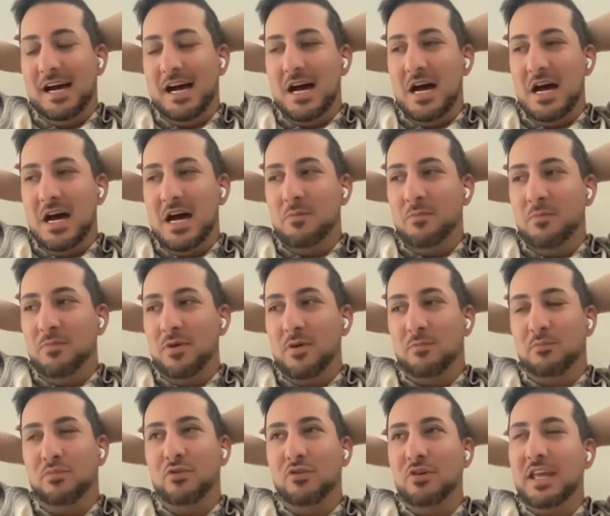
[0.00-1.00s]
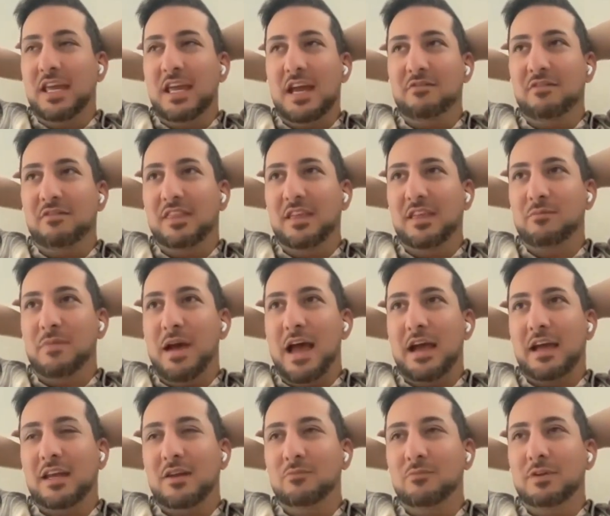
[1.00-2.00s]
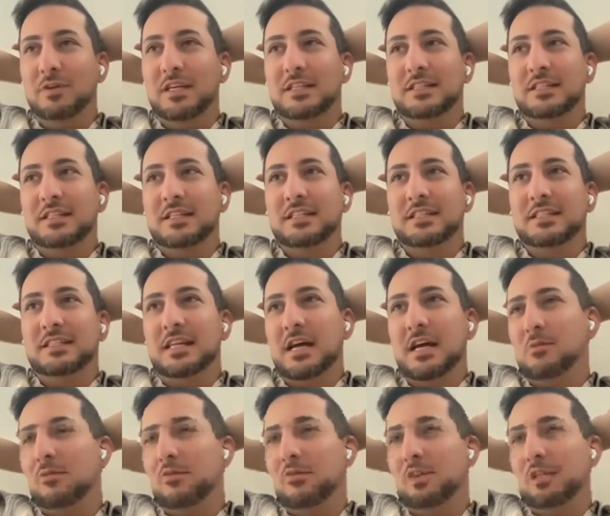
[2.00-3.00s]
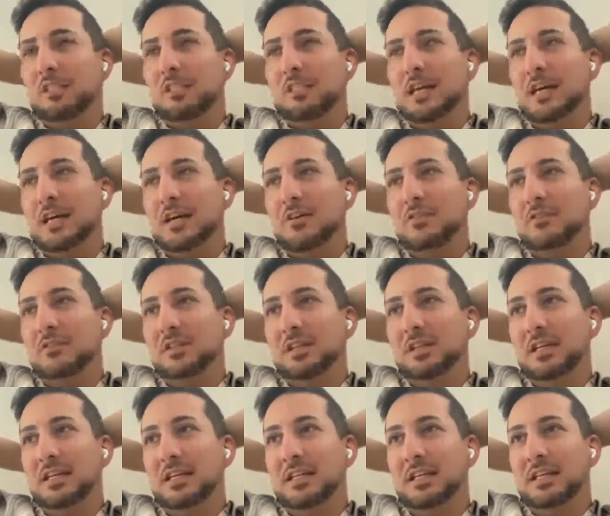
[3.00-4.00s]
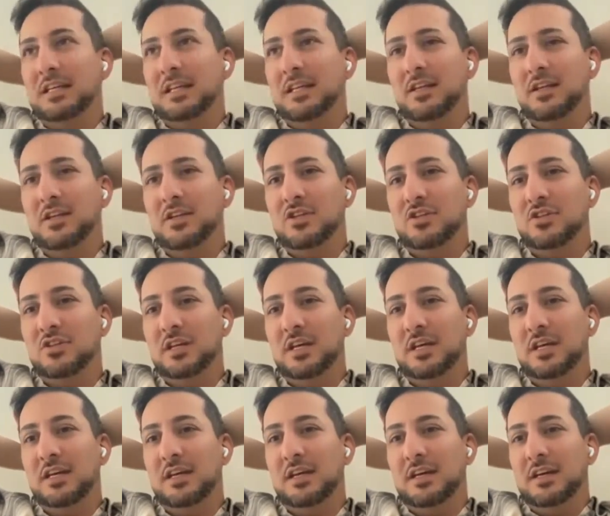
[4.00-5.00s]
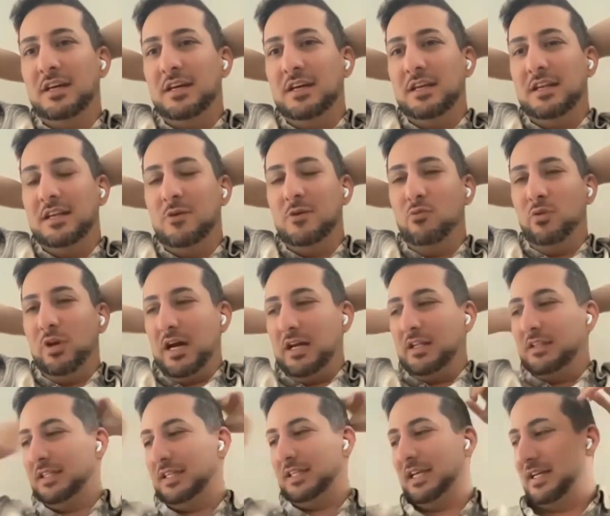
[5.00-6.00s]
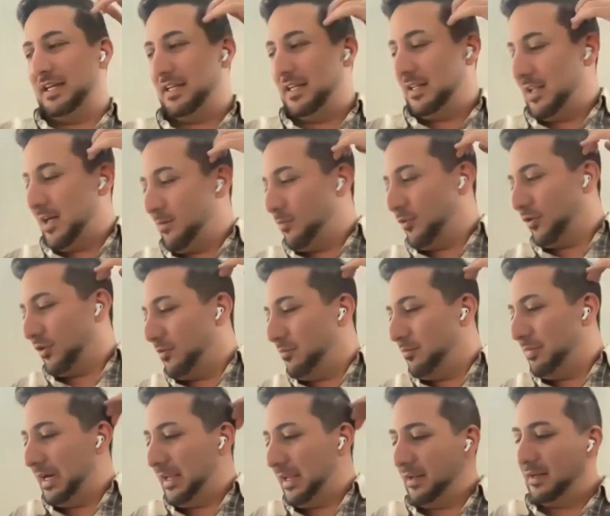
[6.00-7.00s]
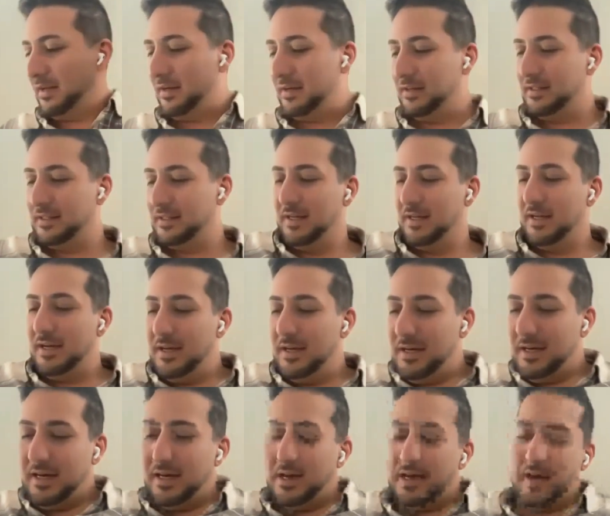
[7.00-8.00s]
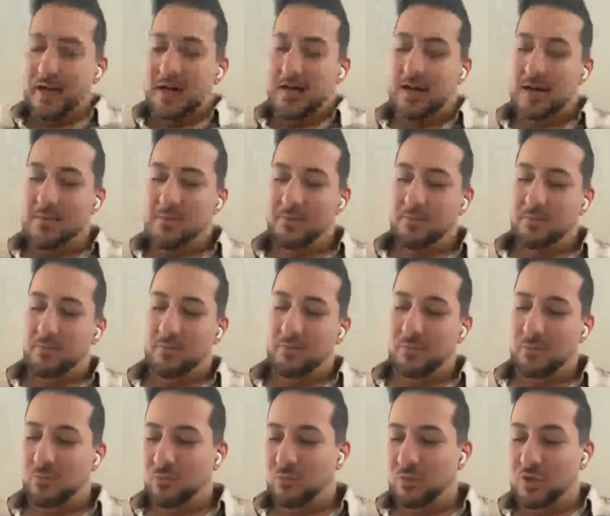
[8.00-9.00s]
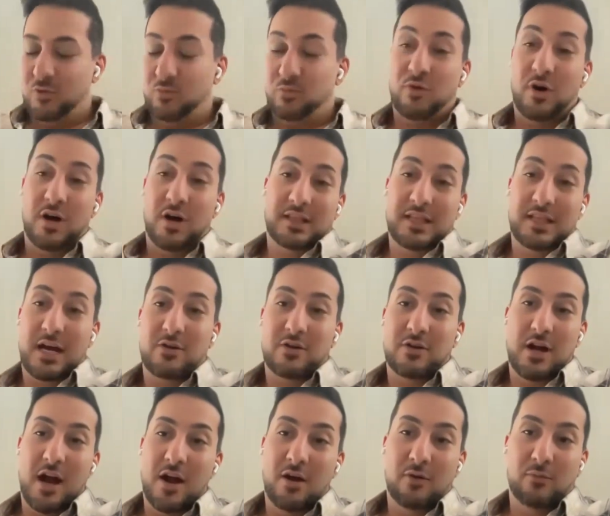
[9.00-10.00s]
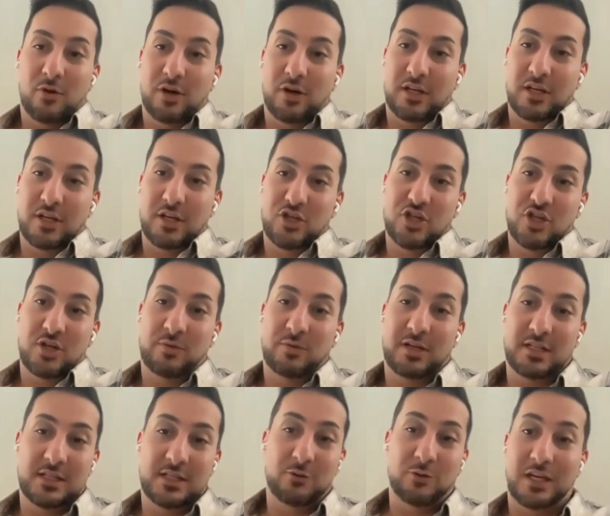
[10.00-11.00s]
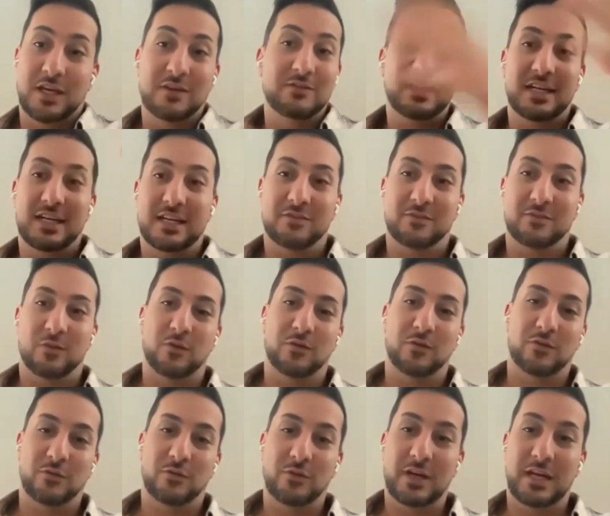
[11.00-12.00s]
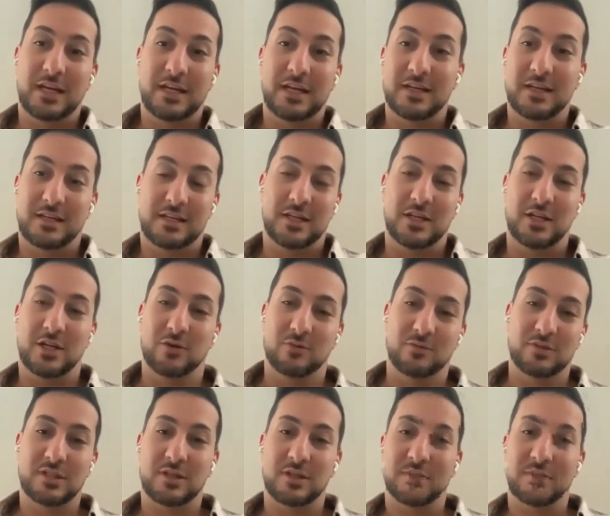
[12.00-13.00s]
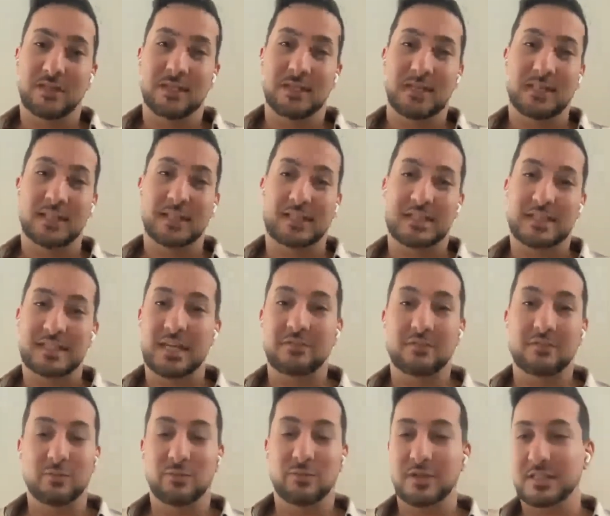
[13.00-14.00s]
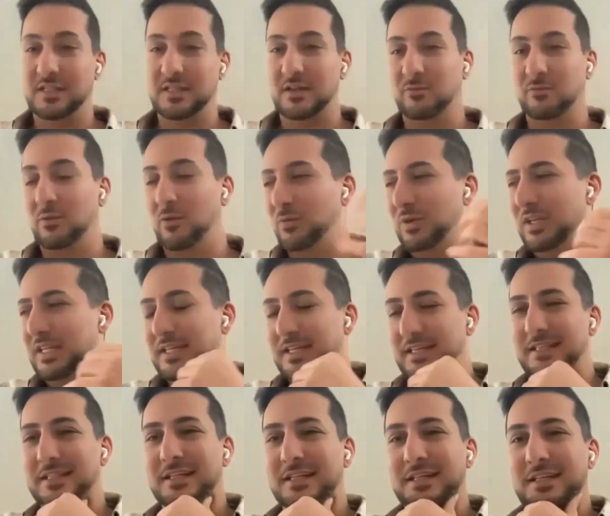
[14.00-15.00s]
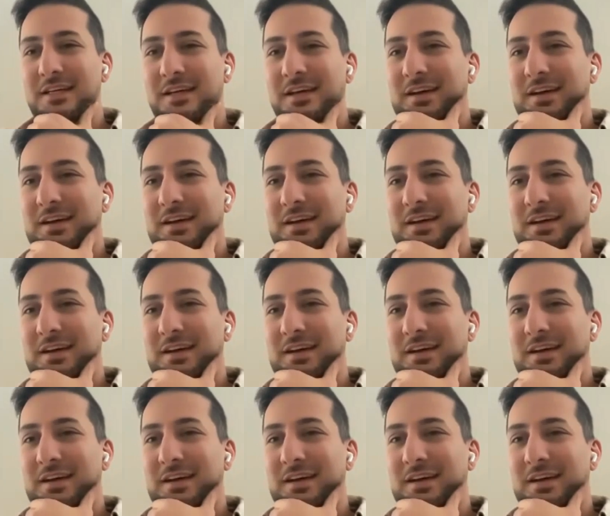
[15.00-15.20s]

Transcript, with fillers: But putting everything back in the business, doubling down in that industry, then we got to get a lot more competitors. Which brought down our market share because they were giving it for free, you know, something that did 70% of what we did,